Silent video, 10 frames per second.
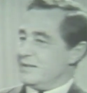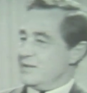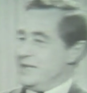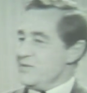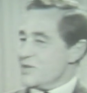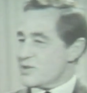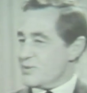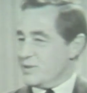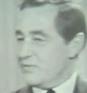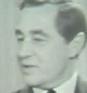in this
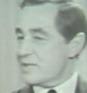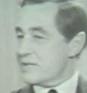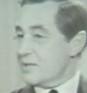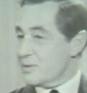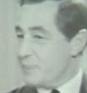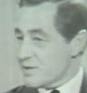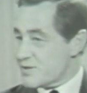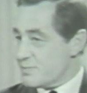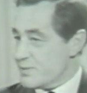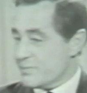universe is not
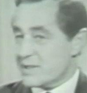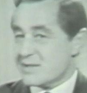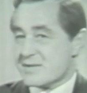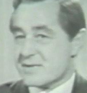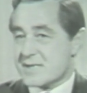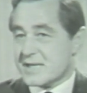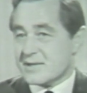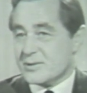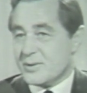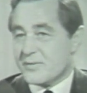possible, because the
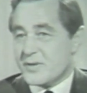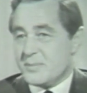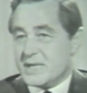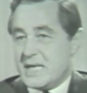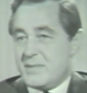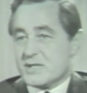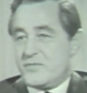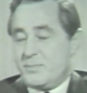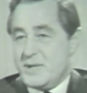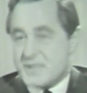second law of thermodynamics
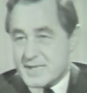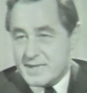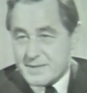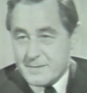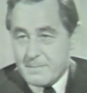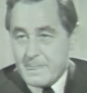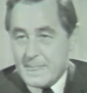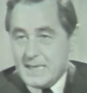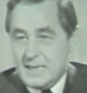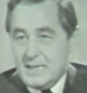forbids it.
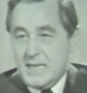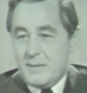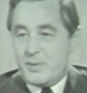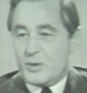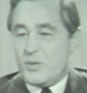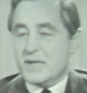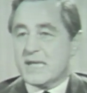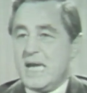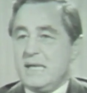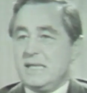But one
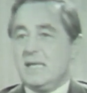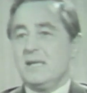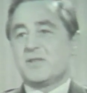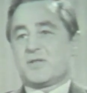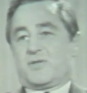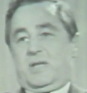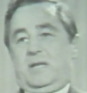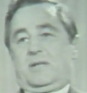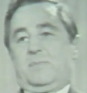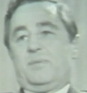can illustrate
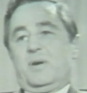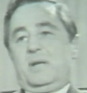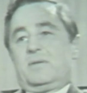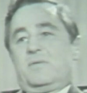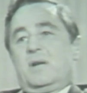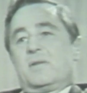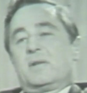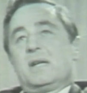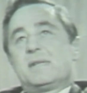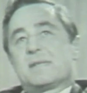the point rather
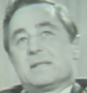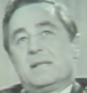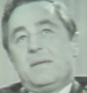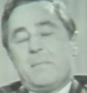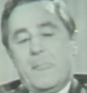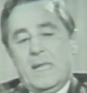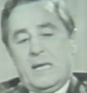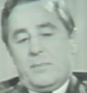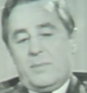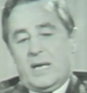nicely
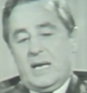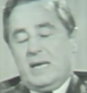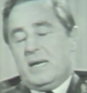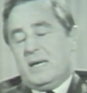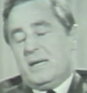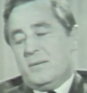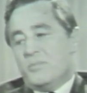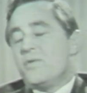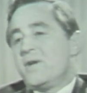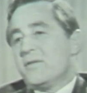by
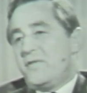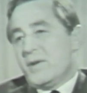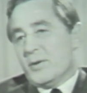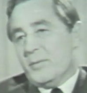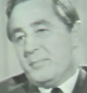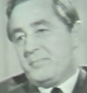moving film.